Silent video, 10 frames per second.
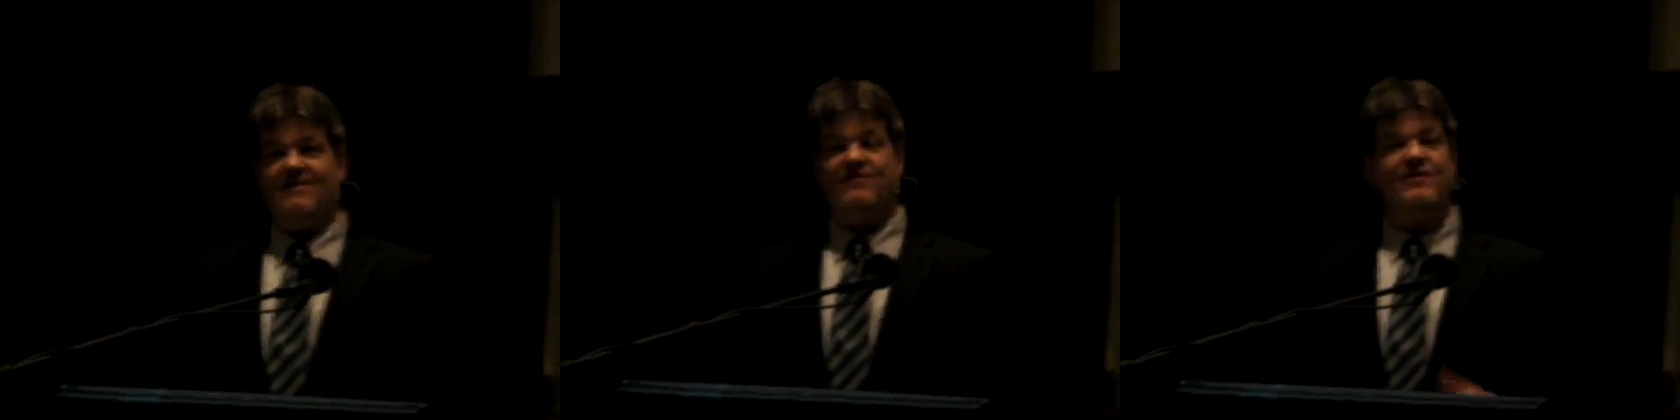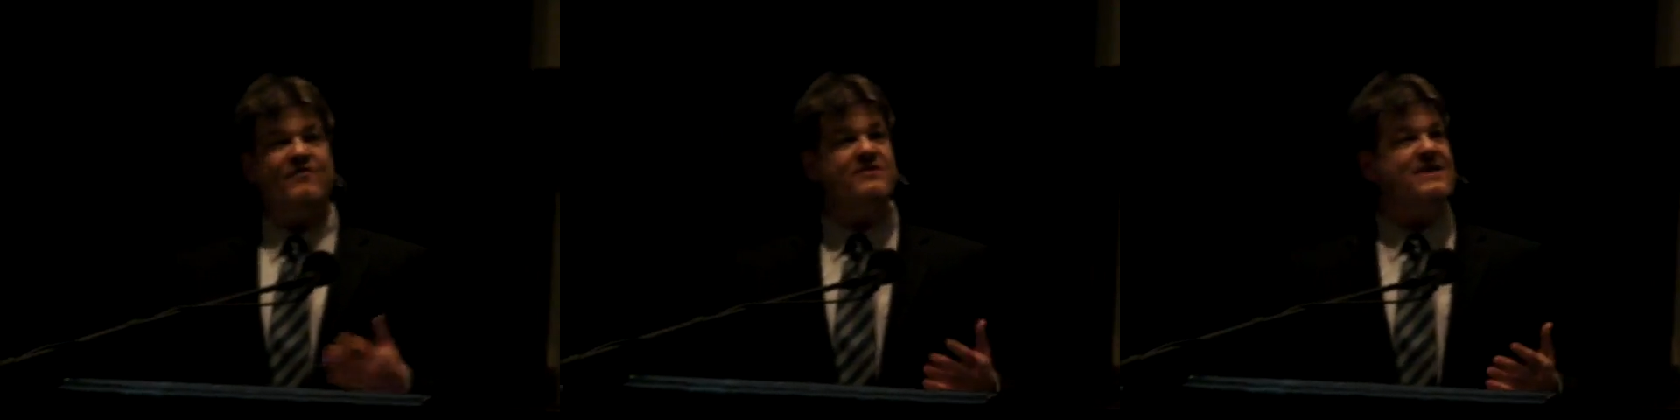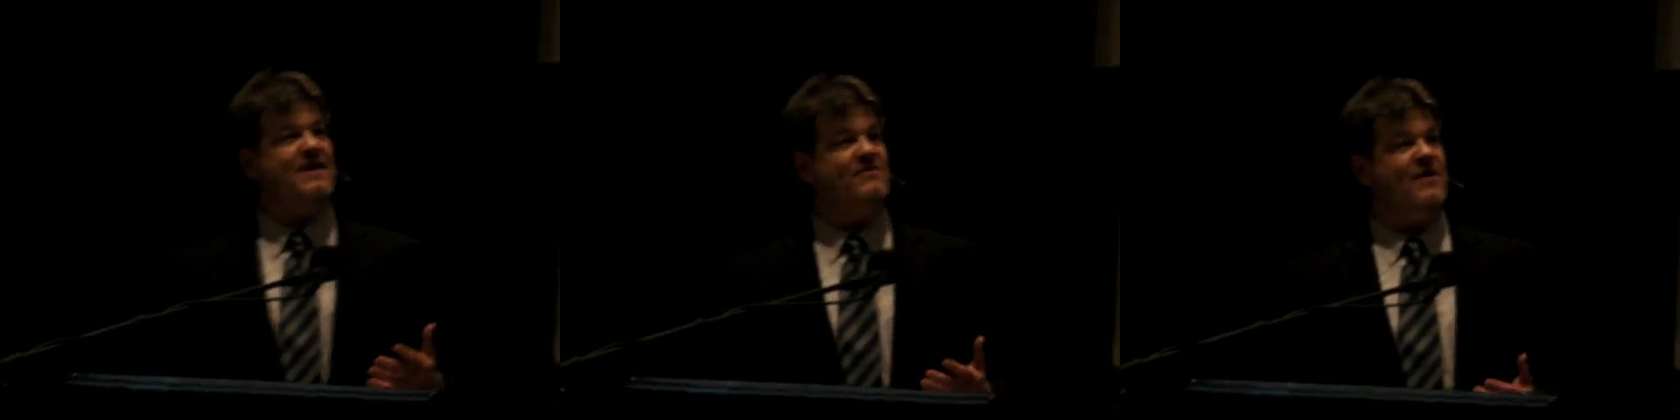For the first
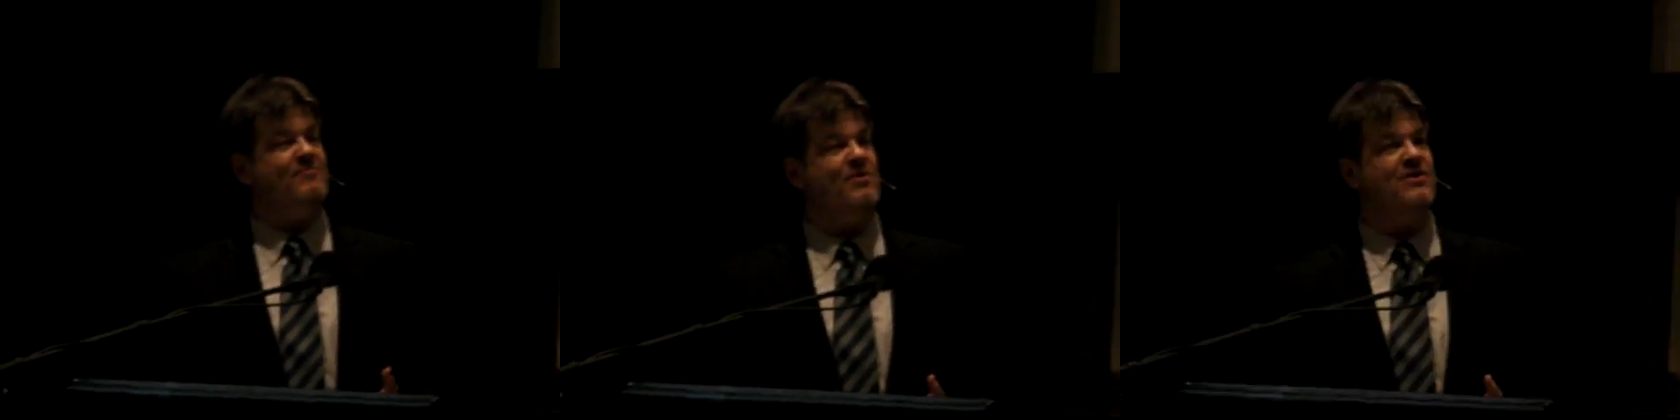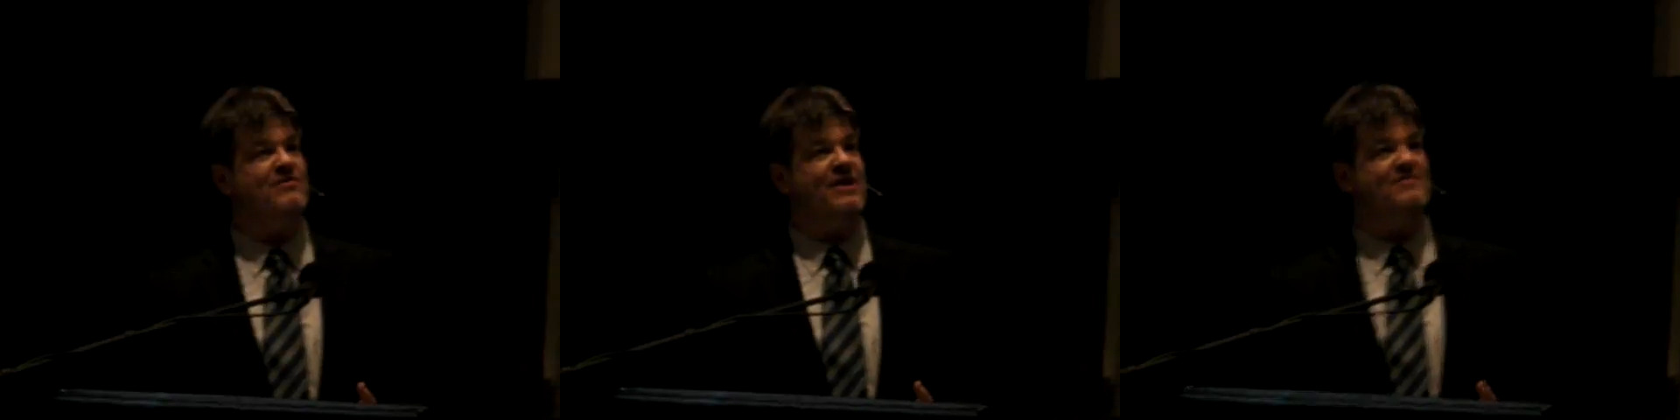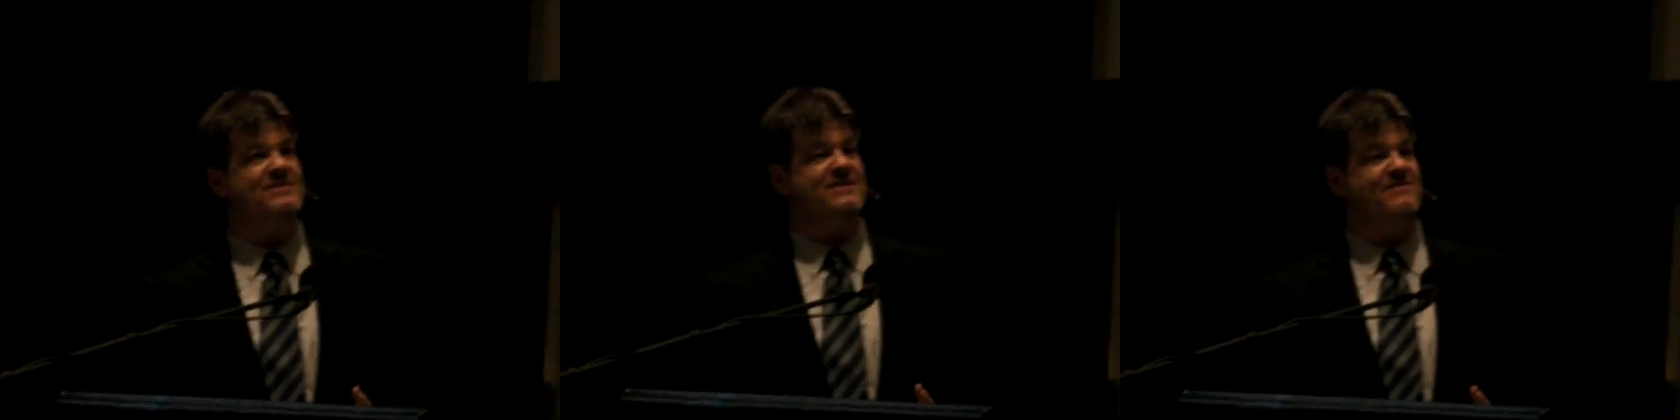half of our
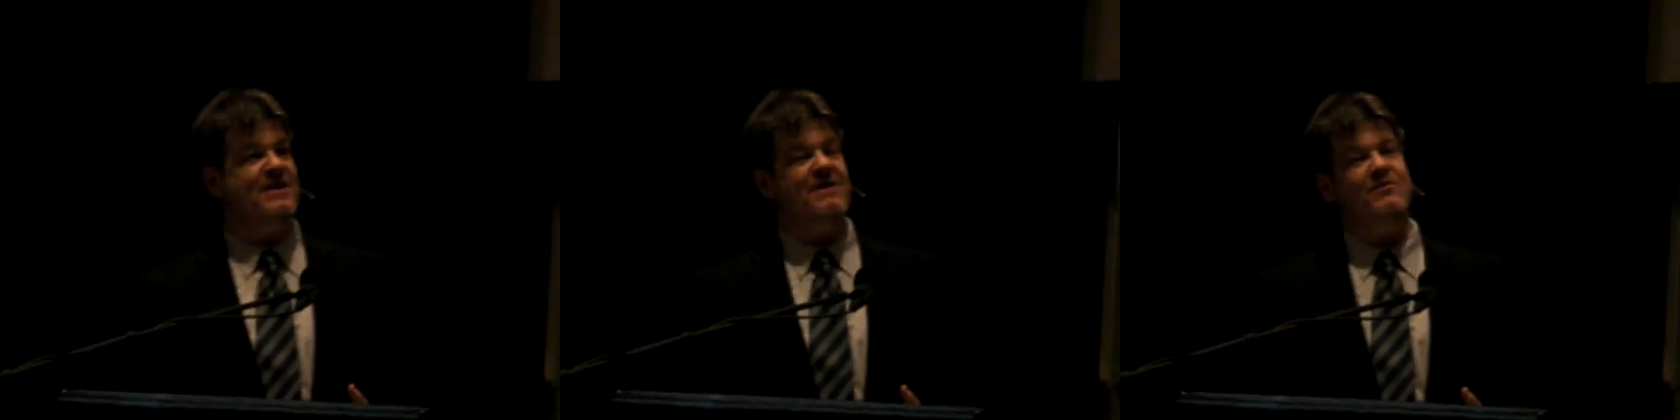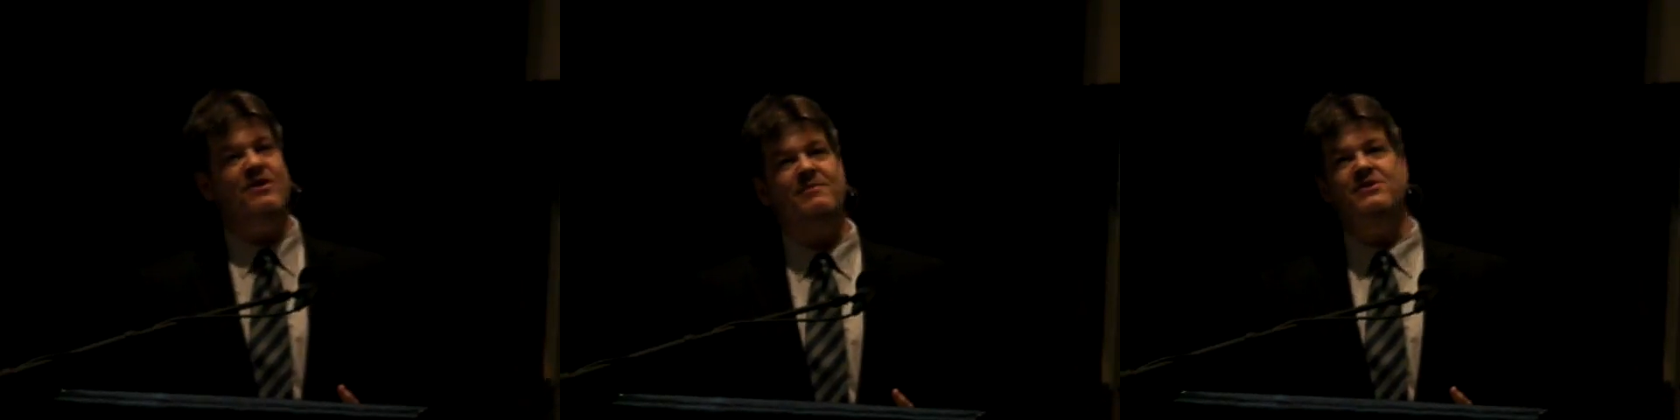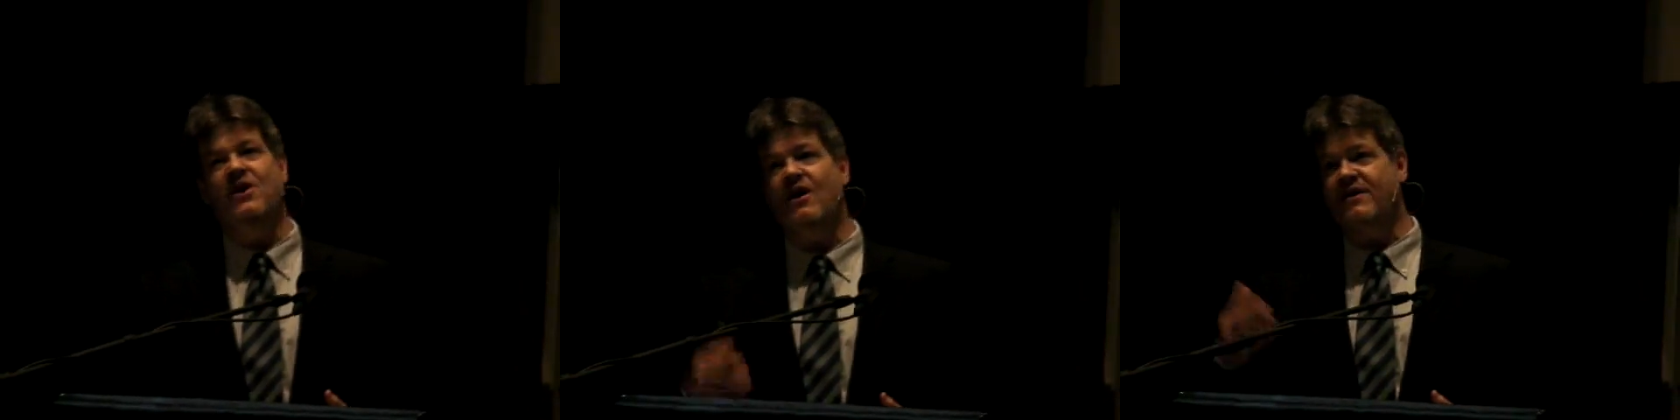program this evening, I'm going to be
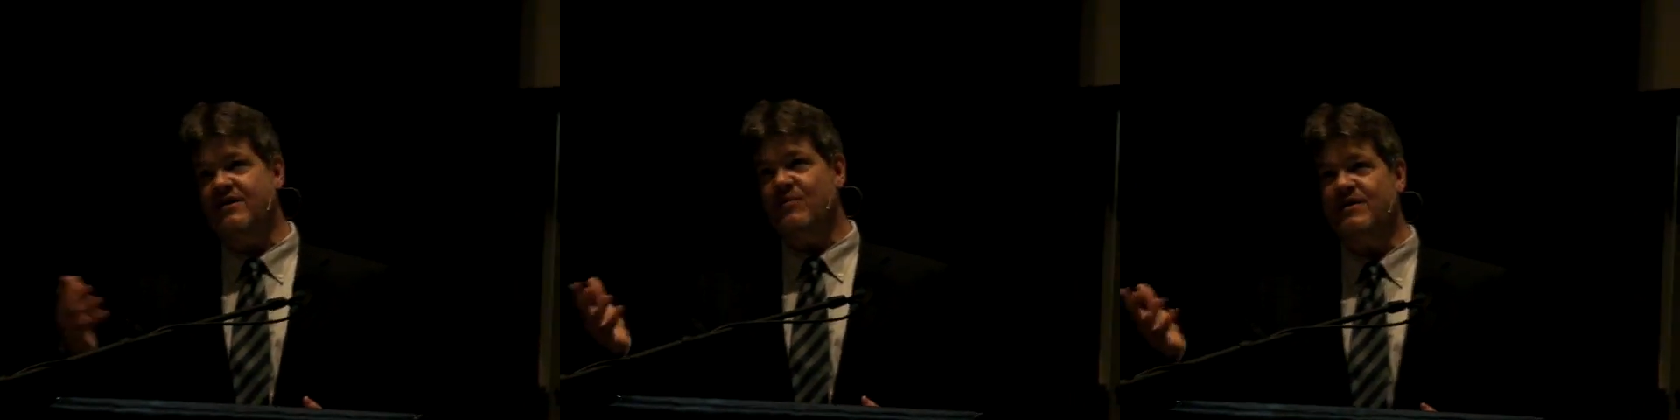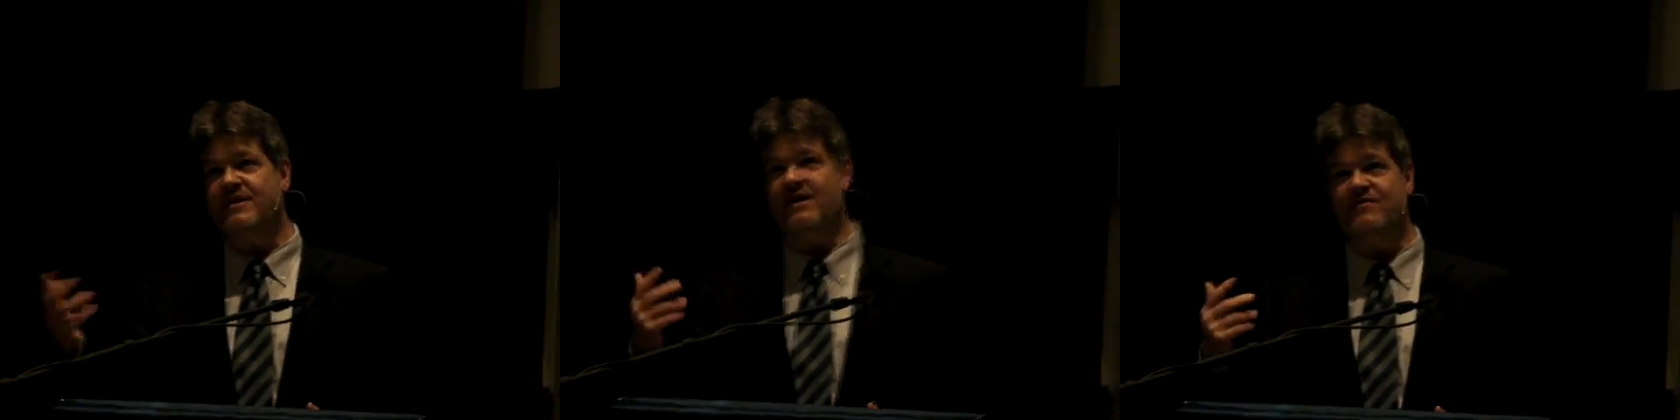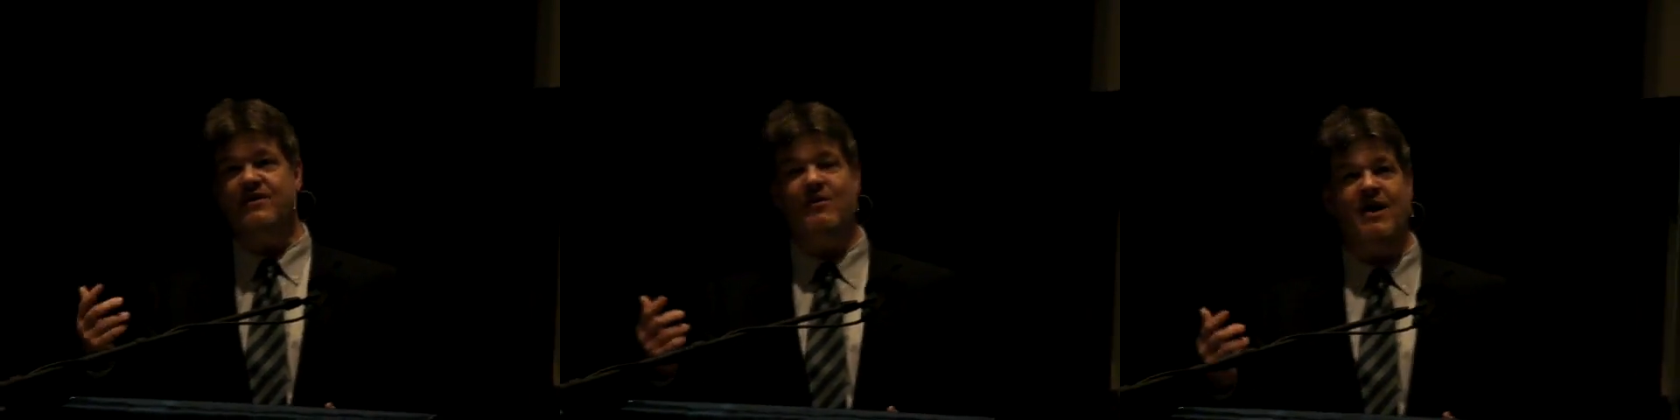talking with
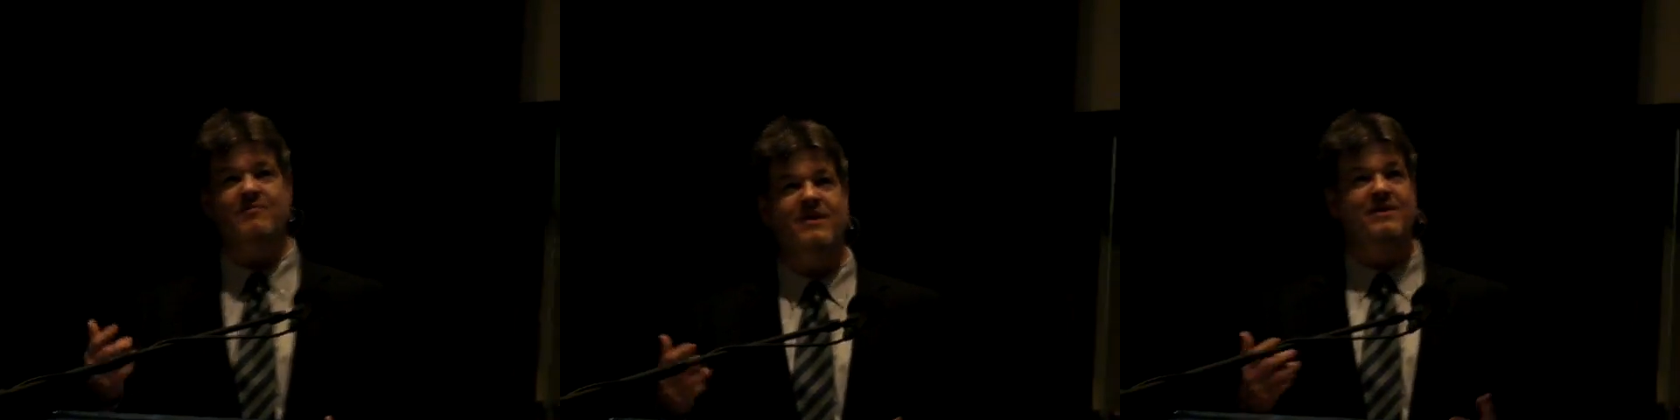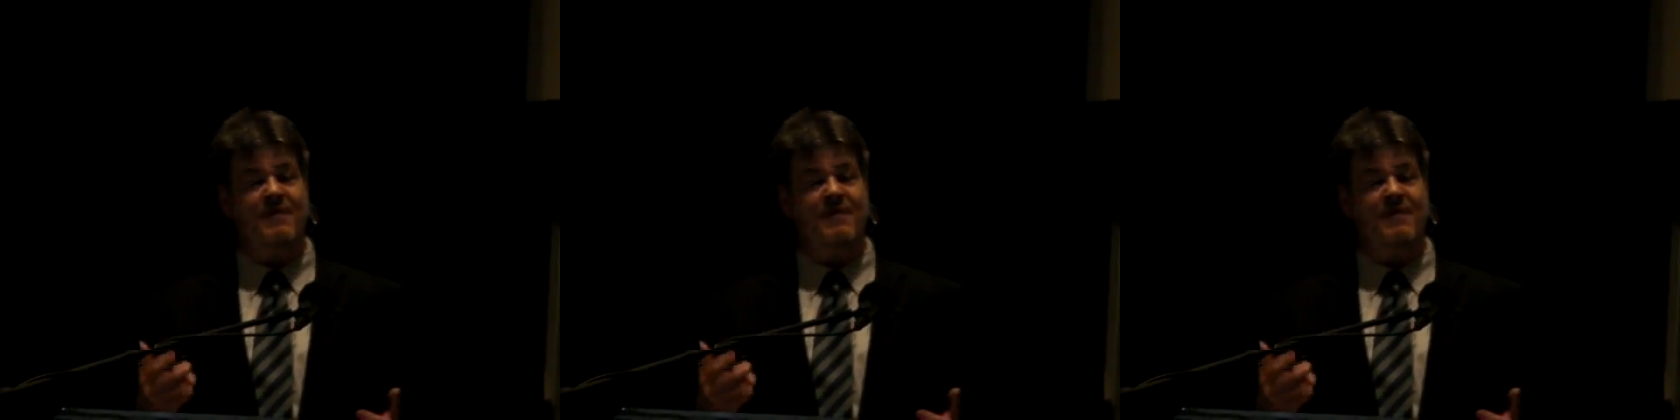Governor Romney